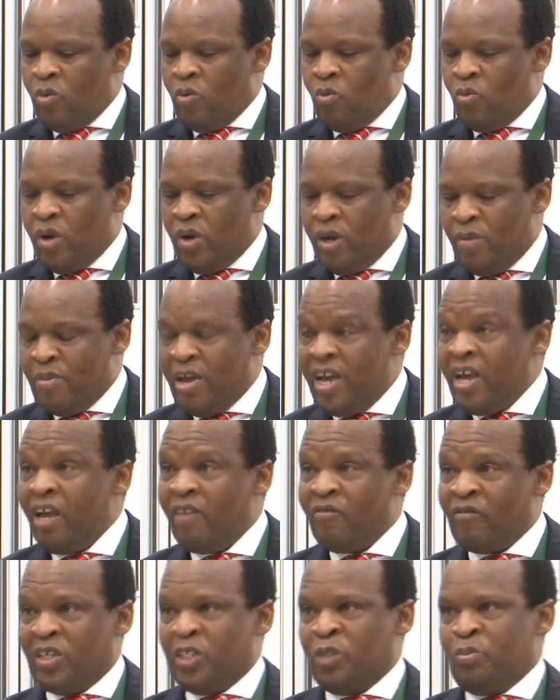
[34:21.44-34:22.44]
we may
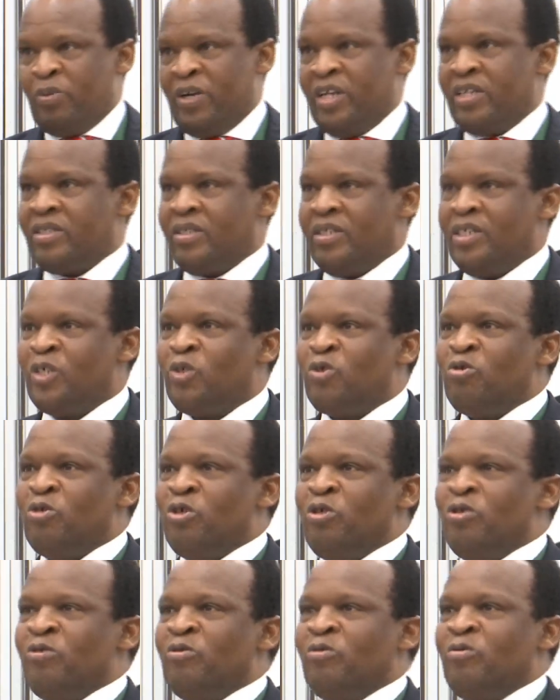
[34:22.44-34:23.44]
have expressed this to
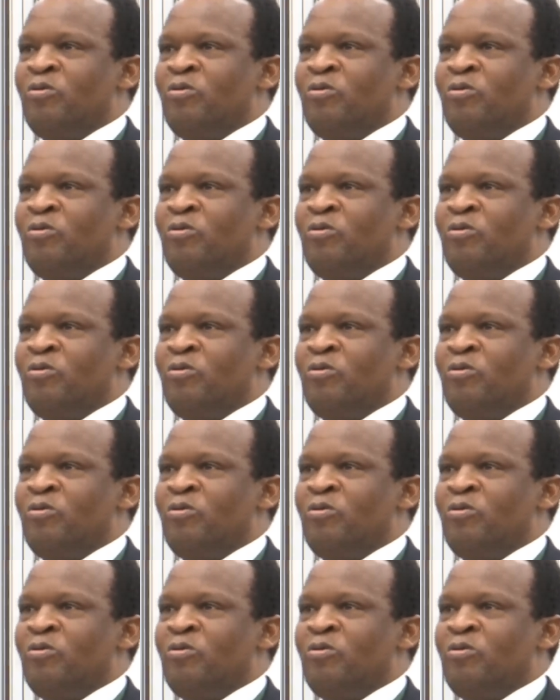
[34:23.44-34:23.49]
you,